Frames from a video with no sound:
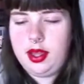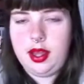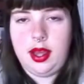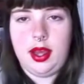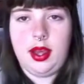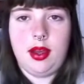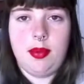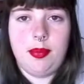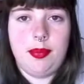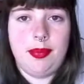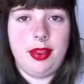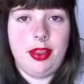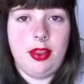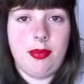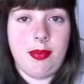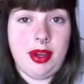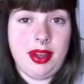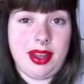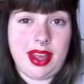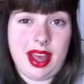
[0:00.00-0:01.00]
The
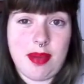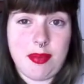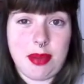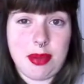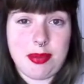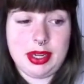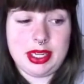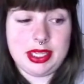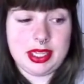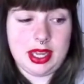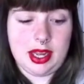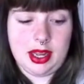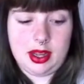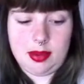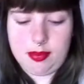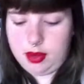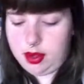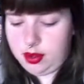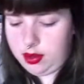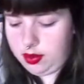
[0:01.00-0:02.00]
bug got me big
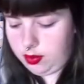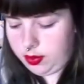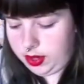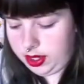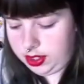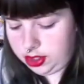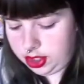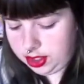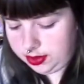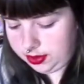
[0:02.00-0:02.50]
time when she